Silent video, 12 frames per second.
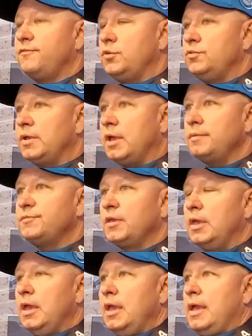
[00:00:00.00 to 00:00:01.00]
it a few times,
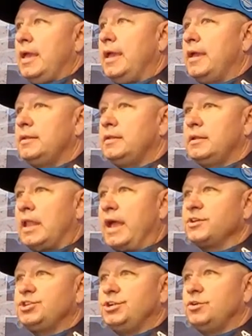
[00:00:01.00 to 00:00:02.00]
and
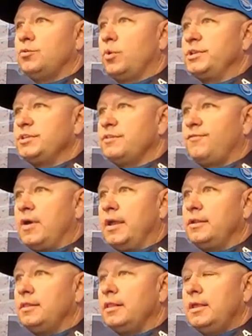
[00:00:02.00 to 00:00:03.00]
last year went to the
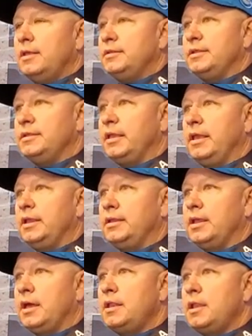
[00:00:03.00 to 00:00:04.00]
final, didn't get it
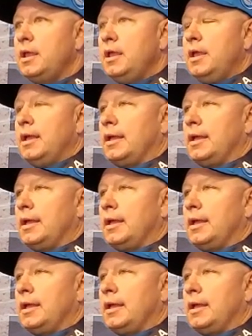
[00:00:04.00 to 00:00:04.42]
done.